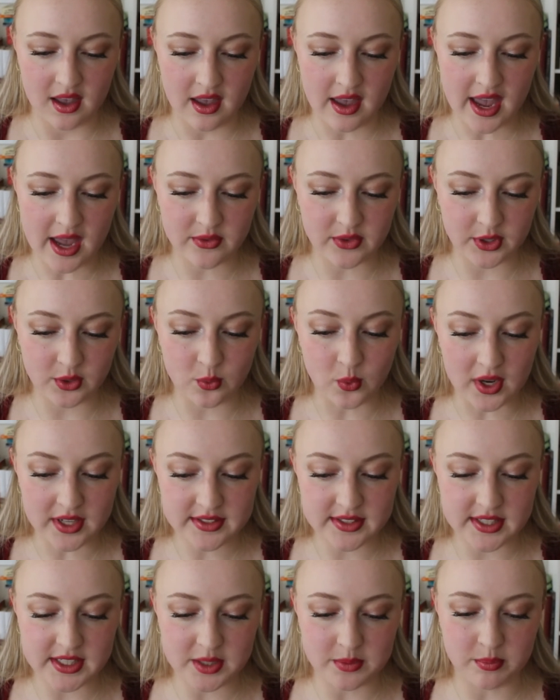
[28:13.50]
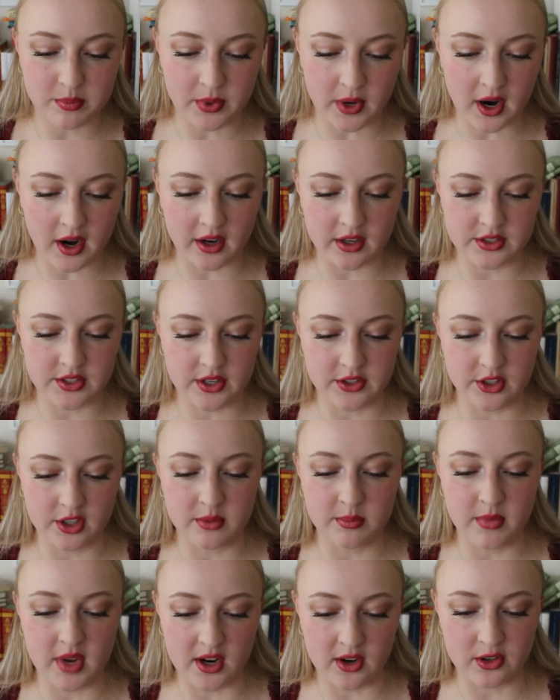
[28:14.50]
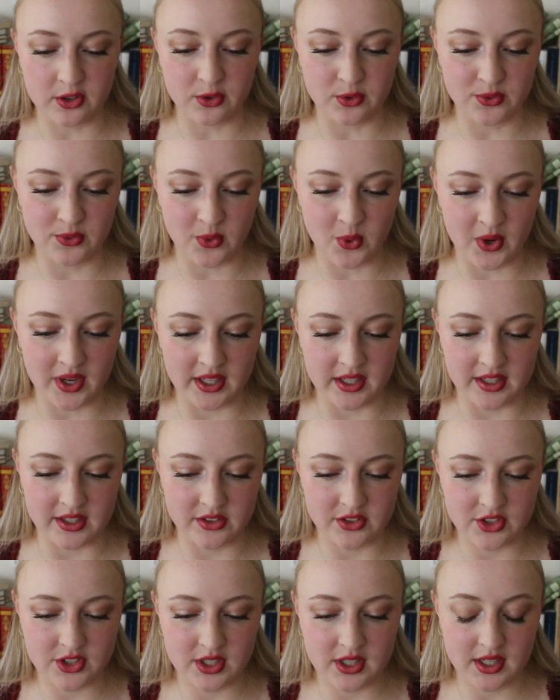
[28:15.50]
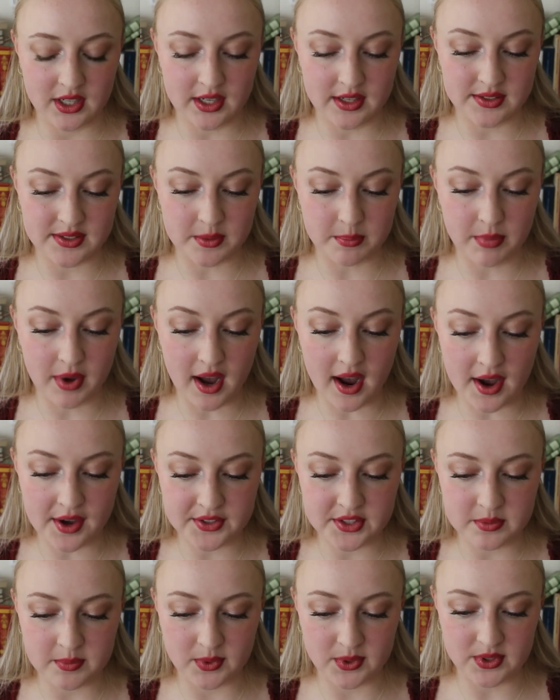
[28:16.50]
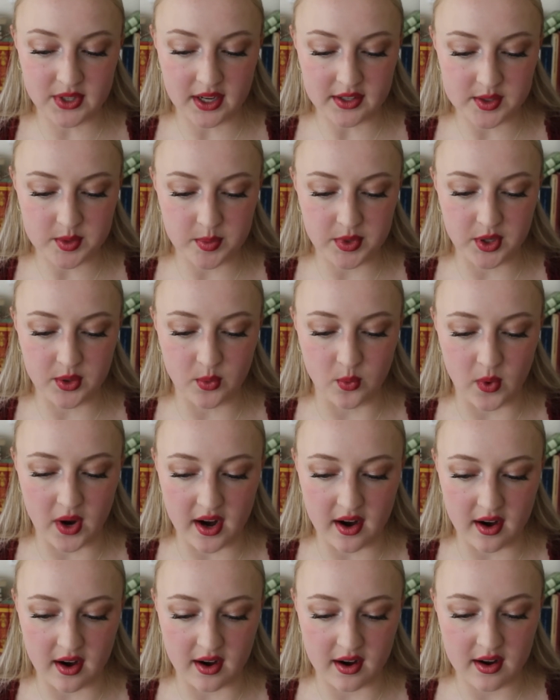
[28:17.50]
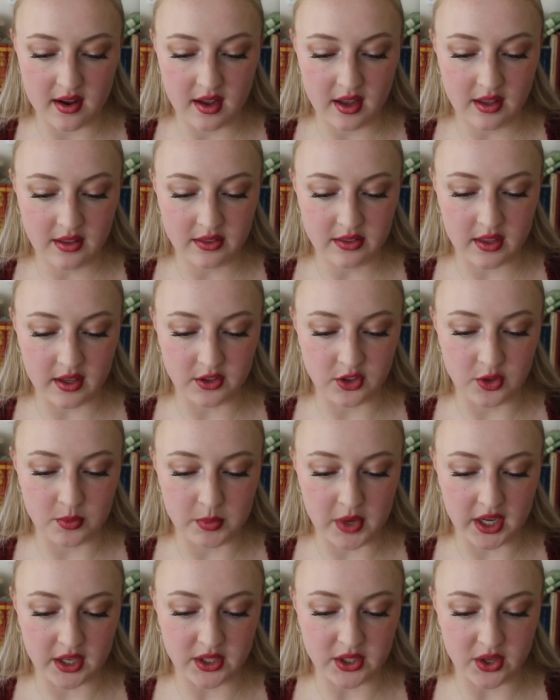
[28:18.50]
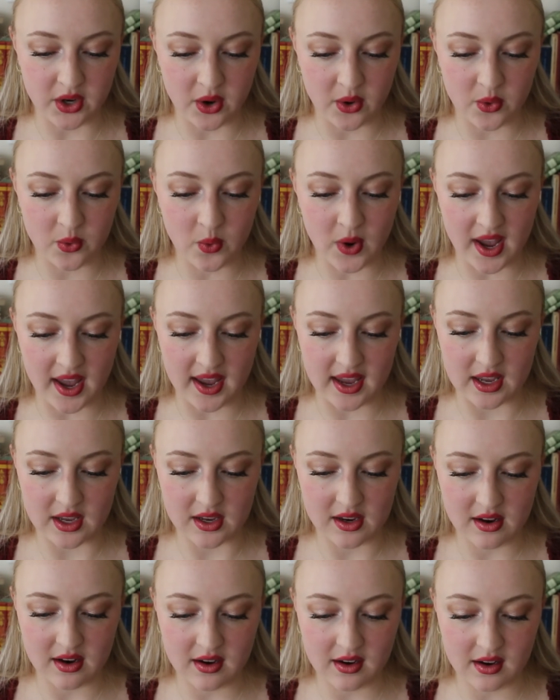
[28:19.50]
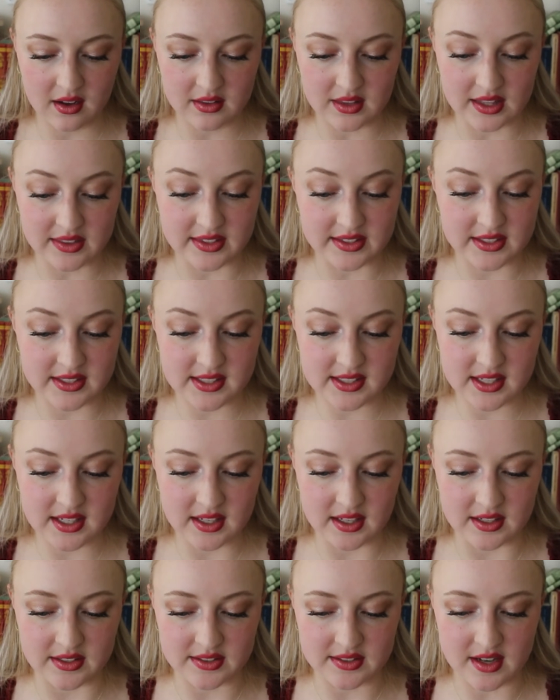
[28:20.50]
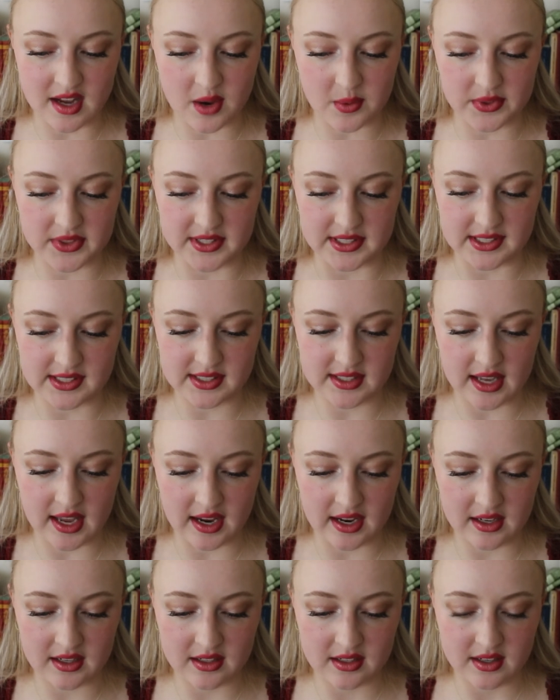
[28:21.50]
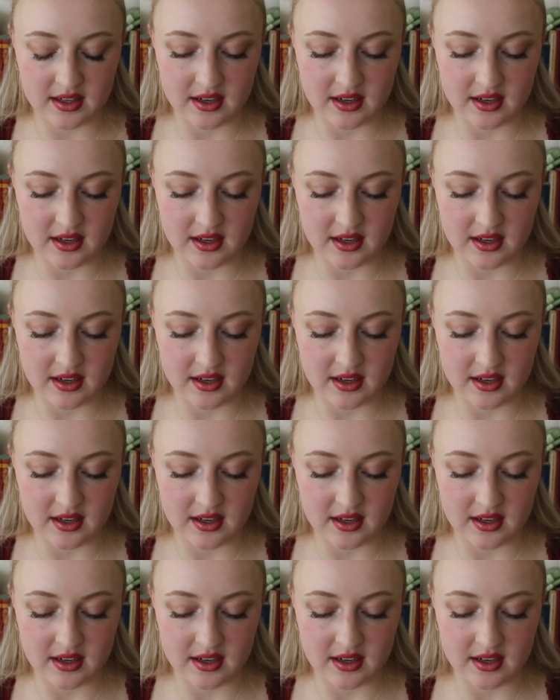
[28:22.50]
having once embarked on your marital voyage, it is impossible not to be aware that you make no way and that the sea is not within sight,